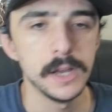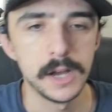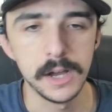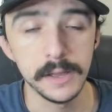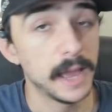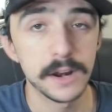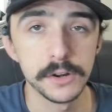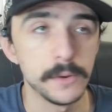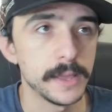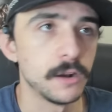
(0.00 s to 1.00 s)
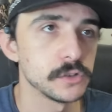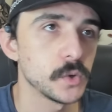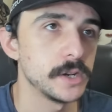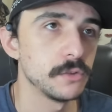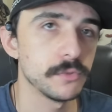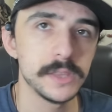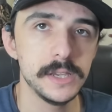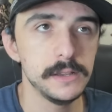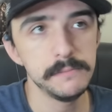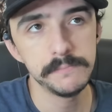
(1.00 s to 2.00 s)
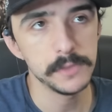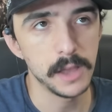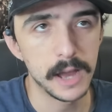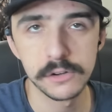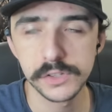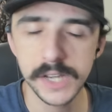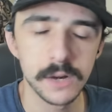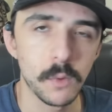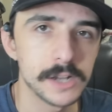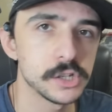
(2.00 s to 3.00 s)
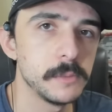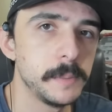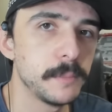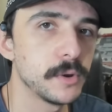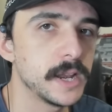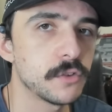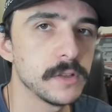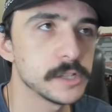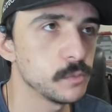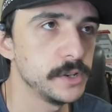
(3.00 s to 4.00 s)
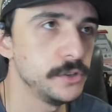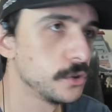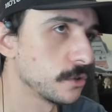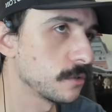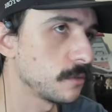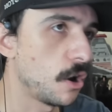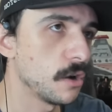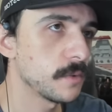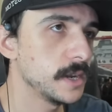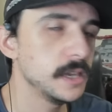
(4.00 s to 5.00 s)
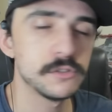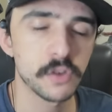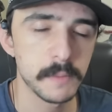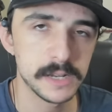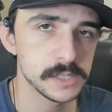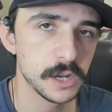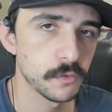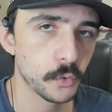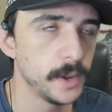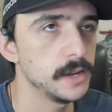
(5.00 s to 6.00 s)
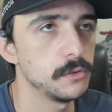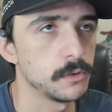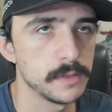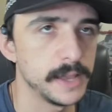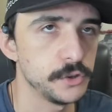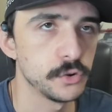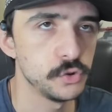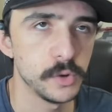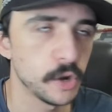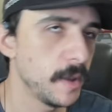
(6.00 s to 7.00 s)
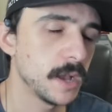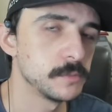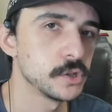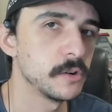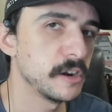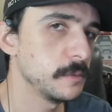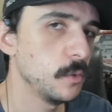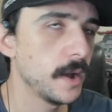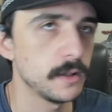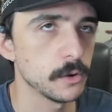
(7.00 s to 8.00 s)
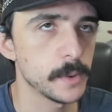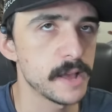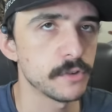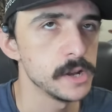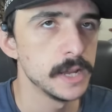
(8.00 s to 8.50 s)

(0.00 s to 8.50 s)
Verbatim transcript: Uh, I don't know. And also, I don't really understand why so many people get acrylics when you're already tremendously overweight or like you're doing your makeup so incredibly well or whatever.